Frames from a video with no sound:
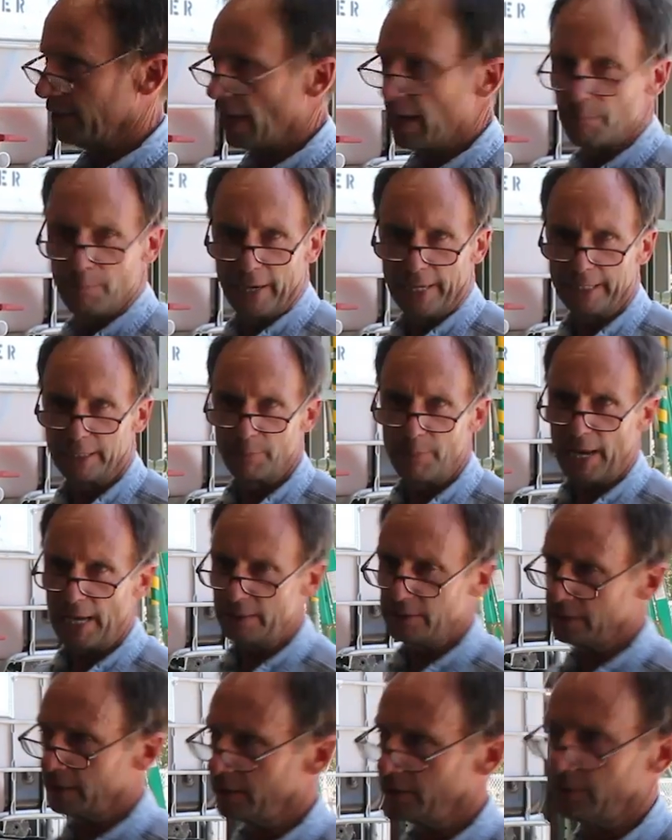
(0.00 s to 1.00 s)
up my
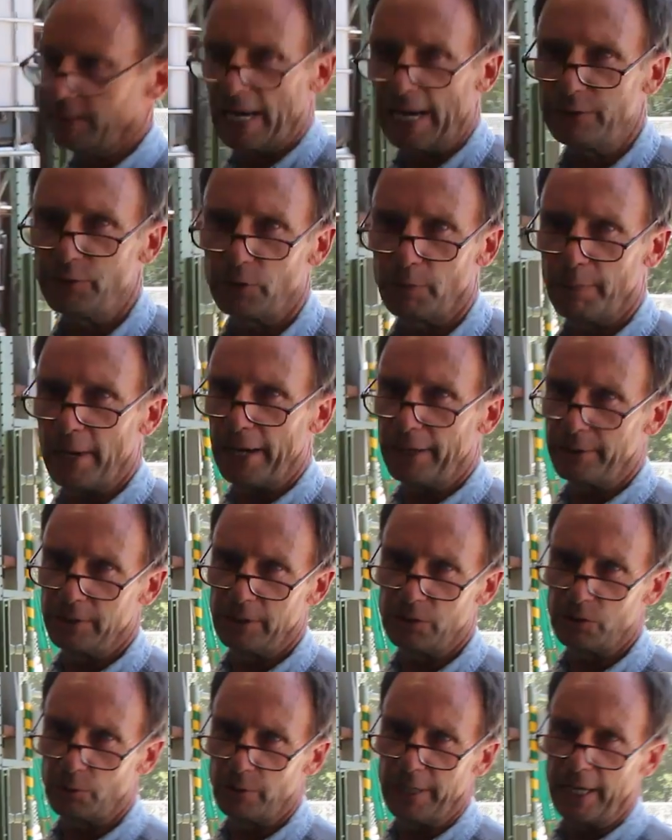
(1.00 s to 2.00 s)
capacity, because the actual
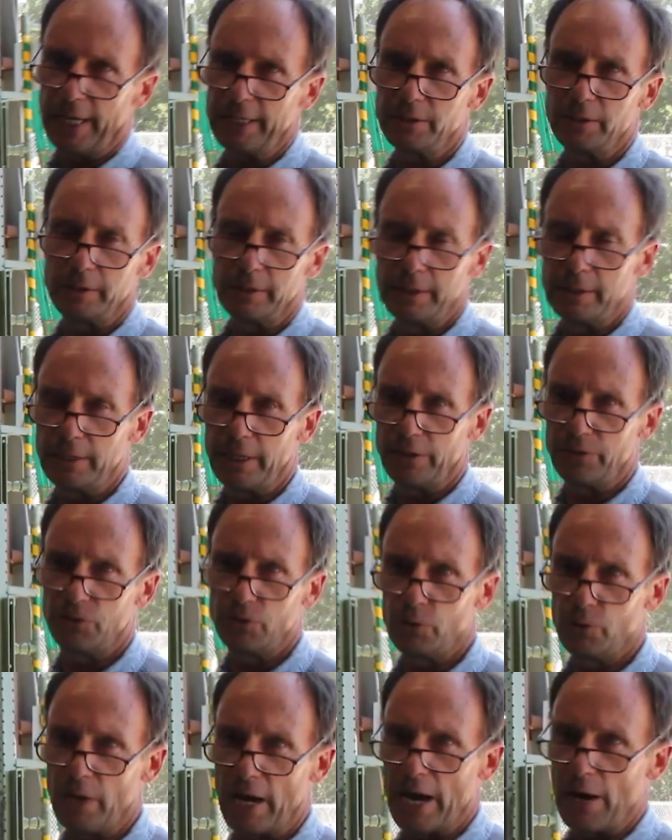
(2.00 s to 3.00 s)
biodiesel reaction only takes
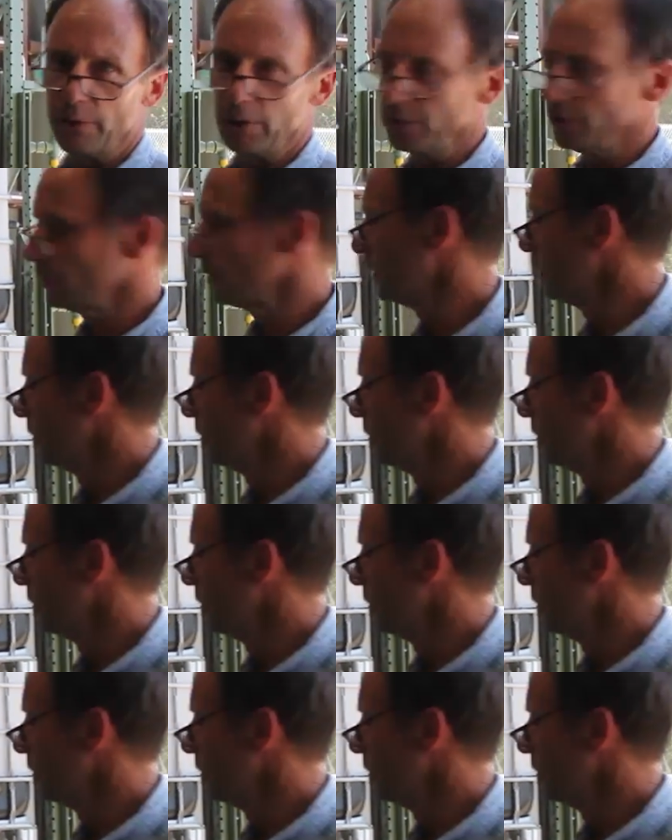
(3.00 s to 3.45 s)
two hours.